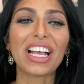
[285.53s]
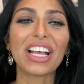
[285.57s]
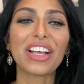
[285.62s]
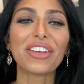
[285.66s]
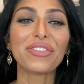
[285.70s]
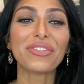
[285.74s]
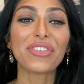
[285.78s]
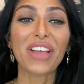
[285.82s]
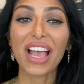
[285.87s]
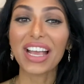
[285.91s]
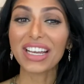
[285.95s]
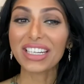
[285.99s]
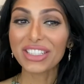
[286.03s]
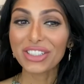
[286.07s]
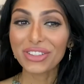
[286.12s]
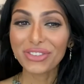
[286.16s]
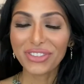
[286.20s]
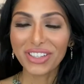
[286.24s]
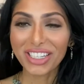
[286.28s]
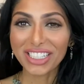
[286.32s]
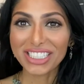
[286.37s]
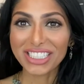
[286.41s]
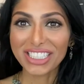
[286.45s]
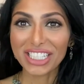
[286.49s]
Fact or
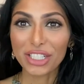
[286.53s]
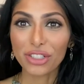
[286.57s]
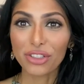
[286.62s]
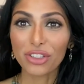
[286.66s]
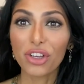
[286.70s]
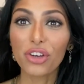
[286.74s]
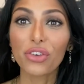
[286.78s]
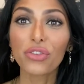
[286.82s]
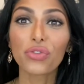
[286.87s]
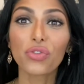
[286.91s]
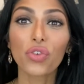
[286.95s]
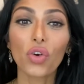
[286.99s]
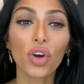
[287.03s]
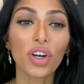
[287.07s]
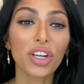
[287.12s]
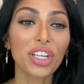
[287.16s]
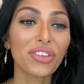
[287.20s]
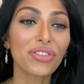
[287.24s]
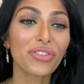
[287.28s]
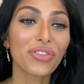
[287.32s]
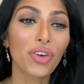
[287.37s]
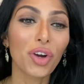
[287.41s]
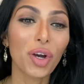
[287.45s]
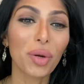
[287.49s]
fiction?
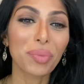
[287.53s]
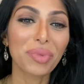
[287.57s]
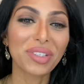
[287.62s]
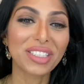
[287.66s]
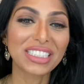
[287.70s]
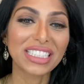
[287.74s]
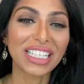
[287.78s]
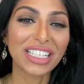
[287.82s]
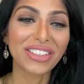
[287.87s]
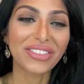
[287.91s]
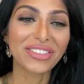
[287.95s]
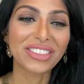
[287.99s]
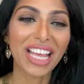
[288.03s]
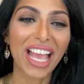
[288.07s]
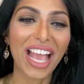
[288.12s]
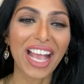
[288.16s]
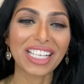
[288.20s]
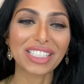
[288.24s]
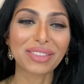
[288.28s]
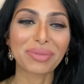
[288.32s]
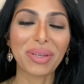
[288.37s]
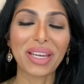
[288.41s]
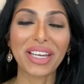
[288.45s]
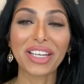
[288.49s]
44% of
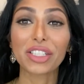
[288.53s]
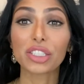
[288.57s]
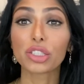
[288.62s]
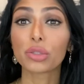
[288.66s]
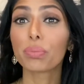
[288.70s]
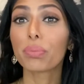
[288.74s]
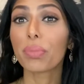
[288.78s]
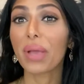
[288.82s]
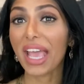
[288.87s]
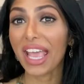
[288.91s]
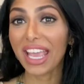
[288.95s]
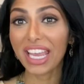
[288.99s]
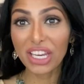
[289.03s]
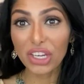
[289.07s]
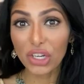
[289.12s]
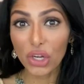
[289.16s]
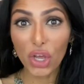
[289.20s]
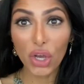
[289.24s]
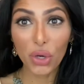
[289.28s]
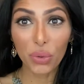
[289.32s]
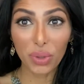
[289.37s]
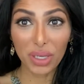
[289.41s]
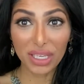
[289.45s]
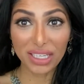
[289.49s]
taxpayers pay
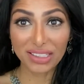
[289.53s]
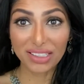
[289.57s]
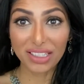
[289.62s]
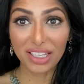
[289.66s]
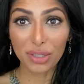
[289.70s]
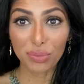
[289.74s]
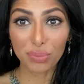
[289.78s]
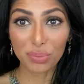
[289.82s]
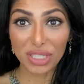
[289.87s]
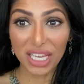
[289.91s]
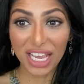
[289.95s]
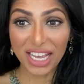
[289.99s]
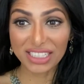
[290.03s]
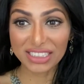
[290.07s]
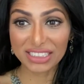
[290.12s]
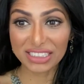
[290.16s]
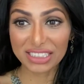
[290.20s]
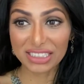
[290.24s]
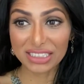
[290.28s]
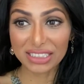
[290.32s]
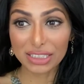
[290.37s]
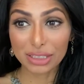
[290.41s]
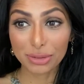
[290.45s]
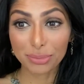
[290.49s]
no income
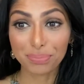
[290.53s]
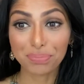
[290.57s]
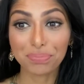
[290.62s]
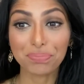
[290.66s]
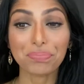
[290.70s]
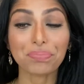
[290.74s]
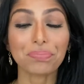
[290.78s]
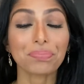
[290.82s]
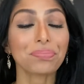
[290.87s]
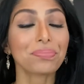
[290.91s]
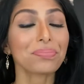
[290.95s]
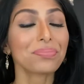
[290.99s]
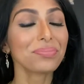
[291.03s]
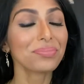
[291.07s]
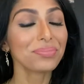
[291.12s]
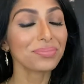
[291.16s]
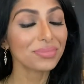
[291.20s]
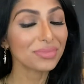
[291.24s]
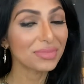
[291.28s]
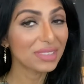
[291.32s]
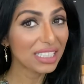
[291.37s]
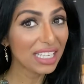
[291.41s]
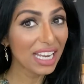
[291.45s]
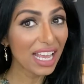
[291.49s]
taxes.
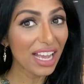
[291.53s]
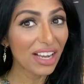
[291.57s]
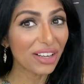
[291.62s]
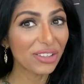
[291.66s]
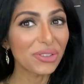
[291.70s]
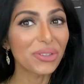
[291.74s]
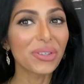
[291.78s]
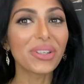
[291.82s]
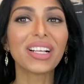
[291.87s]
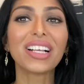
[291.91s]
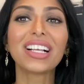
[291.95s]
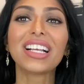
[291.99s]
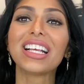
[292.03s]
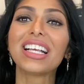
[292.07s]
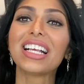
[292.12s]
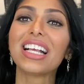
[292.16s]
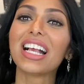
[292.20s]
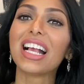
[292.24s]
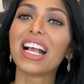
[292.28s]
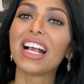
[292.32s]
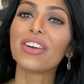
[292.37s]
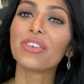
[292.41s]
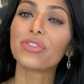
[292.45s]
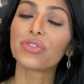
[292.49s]
Now,
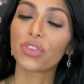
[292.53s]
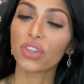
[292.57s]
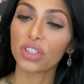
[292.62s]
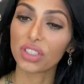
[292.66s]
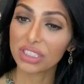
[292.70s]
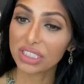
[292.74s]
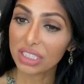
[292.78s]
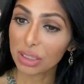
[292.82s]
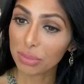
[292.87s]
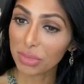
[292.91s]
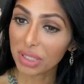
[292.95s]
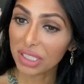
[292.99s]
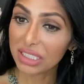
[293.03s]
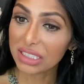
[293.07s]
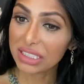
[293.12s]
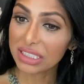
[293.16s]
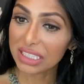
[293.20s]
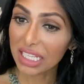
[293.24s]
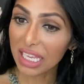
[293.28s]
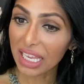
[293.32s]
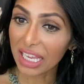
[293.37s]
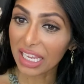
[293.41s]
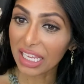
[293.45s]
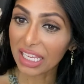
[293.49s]
first I'm going to
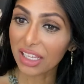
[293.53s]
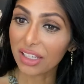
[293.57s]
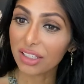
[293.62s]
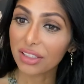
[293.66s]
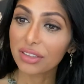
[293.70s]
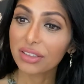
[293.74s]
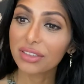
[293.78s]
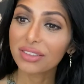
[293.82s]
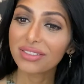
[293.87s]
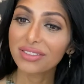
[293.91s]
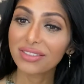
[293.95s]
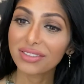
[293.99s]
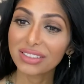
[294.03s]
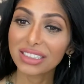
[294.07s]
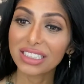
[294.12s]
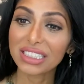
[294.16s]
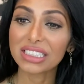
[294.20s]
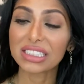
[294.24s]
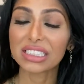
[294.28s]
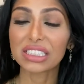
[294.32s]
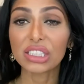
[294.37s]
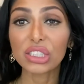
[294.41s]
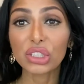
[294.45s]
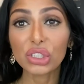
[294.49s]
say
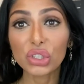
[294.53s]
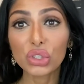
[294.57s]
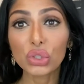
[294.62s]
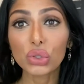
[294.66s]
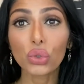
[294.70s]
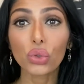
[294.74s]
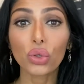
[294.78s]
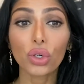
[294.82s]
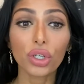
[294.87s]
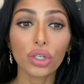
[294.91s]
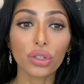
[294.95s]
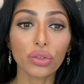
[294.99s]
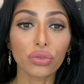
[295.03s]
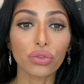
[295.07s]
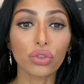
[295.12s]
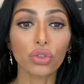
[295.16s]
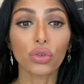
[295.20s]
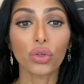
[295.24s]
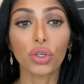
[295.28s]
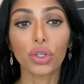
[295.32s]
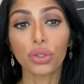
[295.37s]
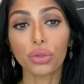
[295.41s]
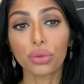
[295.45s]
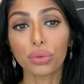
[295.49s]
this is sort of
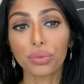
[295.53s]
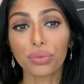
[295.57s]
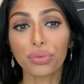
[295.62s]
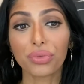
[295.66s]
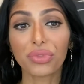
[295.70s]
true.